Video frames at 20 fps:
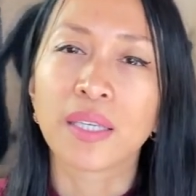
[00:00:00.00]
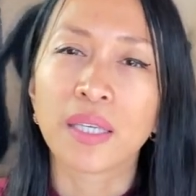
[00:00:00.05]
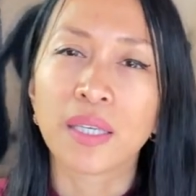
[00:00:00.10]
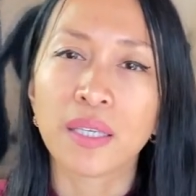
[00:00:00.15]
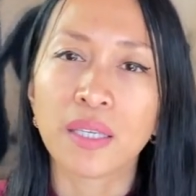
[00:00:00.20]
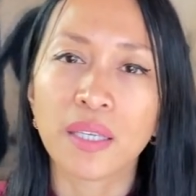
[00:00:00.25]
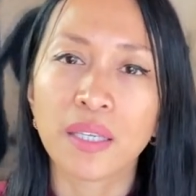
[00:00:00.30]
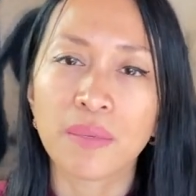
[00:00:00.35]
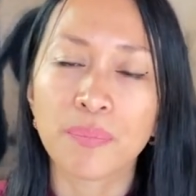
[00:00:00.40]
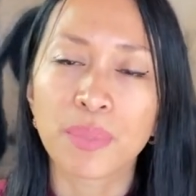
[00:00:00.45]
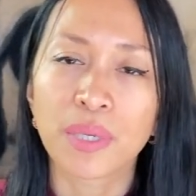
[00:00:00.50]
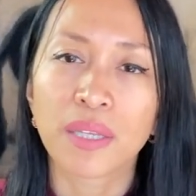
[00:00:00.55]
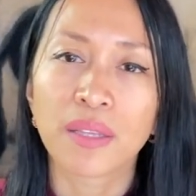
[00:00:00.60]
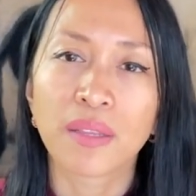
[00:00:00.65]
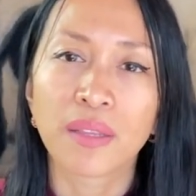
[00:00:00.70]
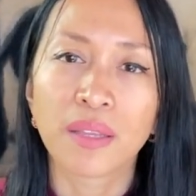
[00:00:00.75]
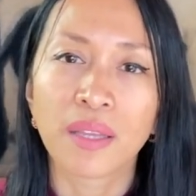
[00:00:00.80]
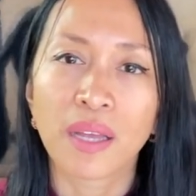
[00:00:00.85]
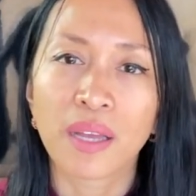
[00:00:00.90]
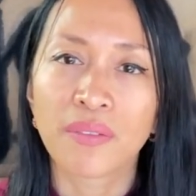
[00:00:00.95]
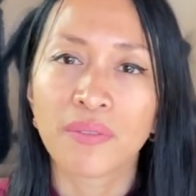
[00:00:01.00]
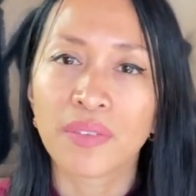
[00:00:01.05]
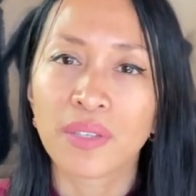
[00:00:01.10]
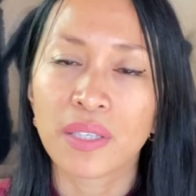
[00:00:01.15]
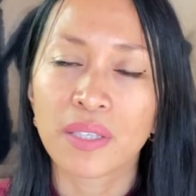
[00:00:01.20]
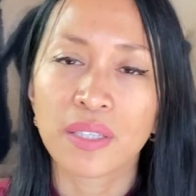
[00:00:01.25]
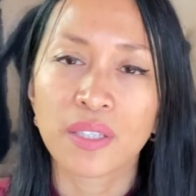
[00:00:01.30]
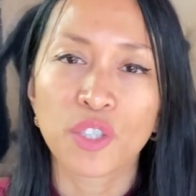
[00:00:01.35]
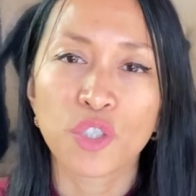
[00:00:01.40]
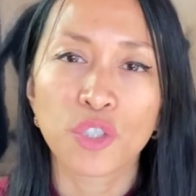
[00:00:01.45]
Keep
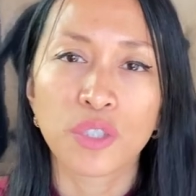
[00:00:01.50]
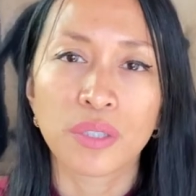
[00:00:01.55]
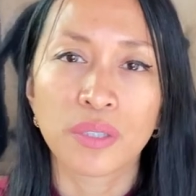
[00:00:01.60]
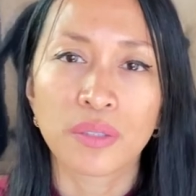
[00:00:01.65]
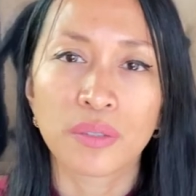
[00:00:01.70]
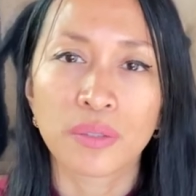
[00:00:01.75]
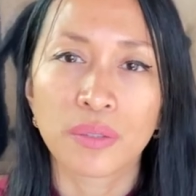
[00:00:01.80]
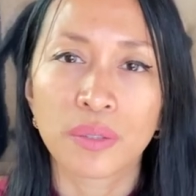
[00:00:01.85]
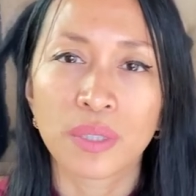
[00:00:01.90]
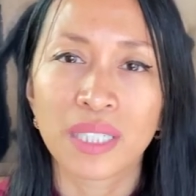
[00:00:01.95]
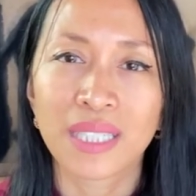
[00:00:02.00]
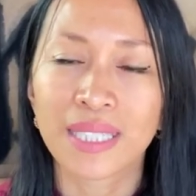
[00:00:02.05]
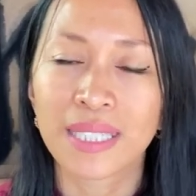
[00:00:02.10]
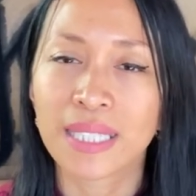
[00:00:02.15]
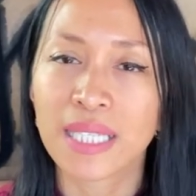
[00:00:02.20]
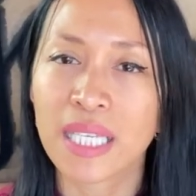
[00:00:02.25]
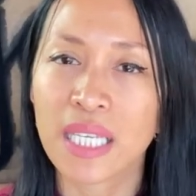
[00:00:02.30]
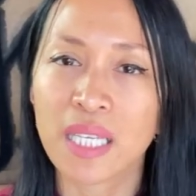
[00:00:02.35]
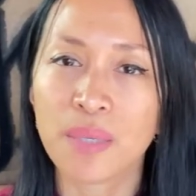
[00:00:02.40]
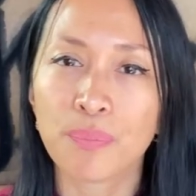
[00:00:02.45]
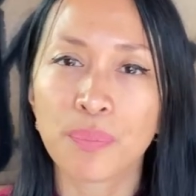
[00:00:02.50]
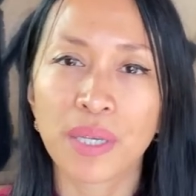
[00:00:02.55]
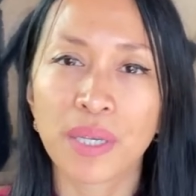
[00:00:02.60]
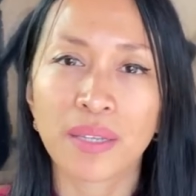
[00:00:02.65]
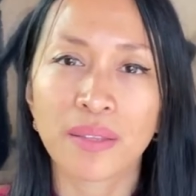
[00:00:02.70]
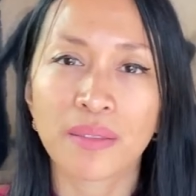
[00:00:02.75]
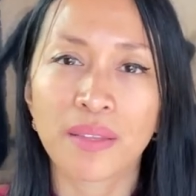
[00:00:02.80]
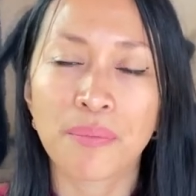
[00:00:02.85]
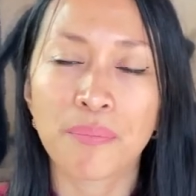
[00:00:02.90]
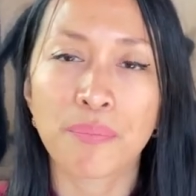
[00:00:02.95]
loving you,
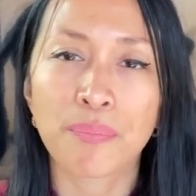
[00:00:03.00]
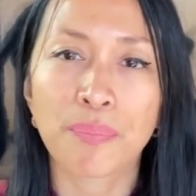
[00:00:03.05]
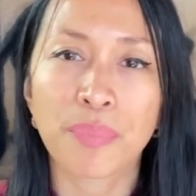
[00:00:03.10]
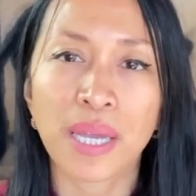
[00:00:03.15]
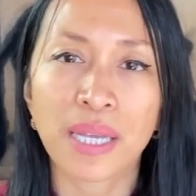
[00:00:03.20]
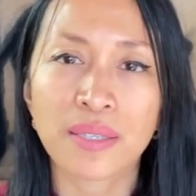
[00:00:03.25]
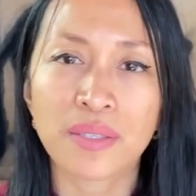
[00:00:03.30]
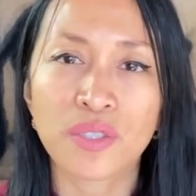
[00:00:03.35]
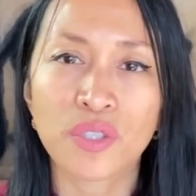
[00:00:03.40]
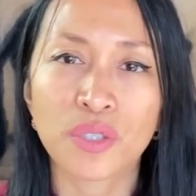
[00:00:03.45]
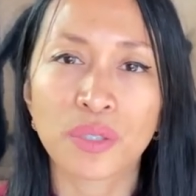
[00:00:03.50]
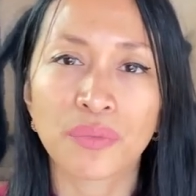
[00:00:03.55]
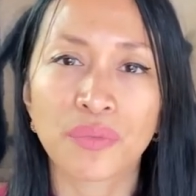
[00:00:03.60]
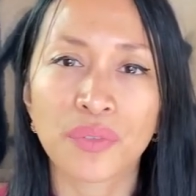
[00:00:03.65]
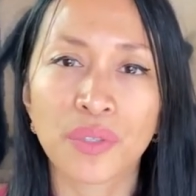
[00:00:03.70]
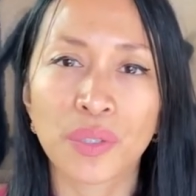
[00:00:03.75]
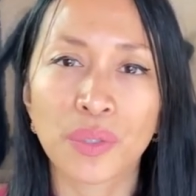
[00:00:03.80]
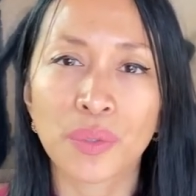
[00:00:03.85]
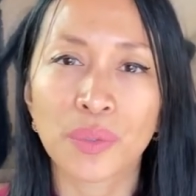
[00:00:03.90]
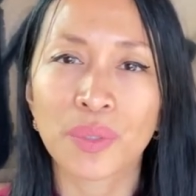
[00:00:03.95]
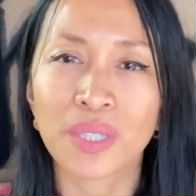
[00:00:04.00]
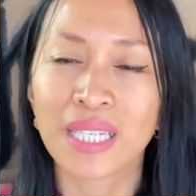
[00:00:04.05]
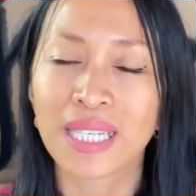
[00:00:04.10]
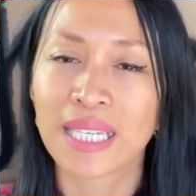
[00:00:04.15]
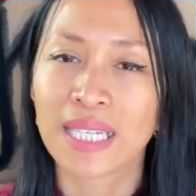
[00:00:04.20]
keeping the best of you.